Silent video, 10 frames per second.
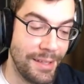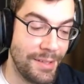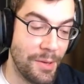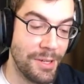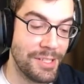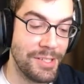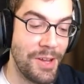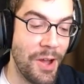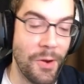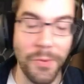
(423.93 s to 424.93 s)
There was
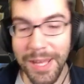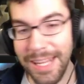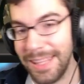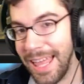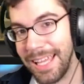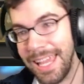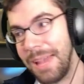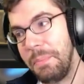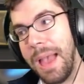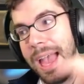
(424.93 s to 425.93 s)
no winning that
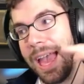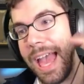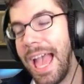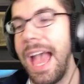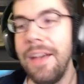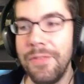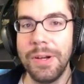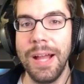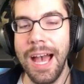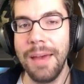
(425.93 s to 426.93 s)
game
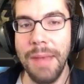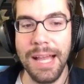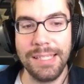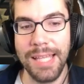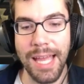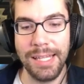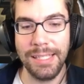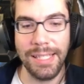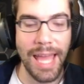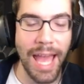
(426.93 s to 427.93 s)
ever on my side.
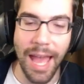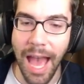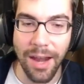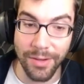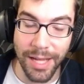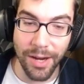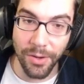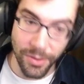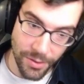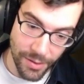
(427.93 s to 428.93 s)
I don't care
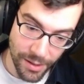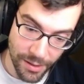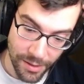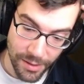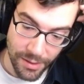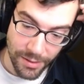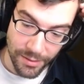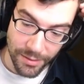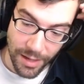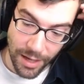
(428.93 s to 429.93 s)
who you were.
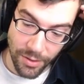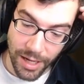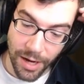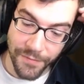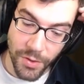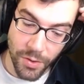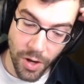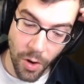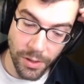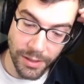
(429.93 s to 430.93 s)
I don't care if you
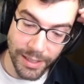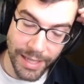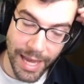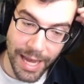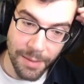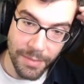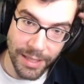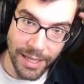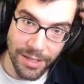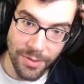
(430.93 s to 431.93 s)
coded the game and
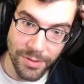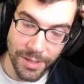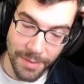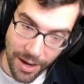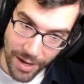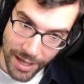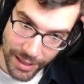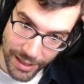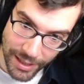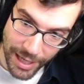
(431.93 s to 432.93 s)
then you somehow had
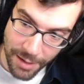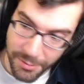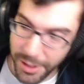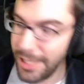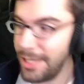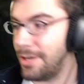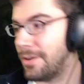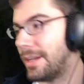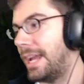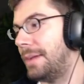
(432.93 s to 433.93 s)
like a Game Genie or
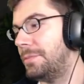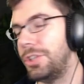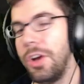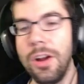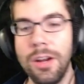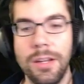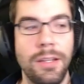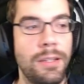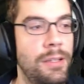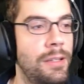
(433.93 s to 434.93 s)
Game Shark
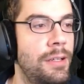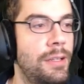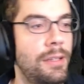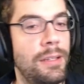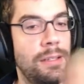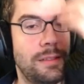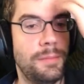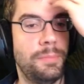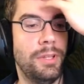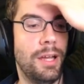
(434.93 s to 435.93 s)

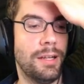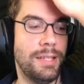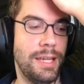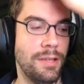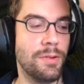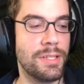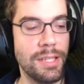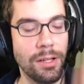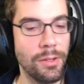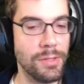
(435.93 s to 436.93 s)
plugged in, you were
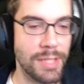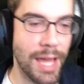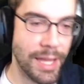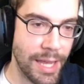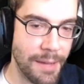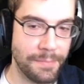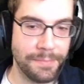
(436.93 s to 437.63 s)
still losing that game.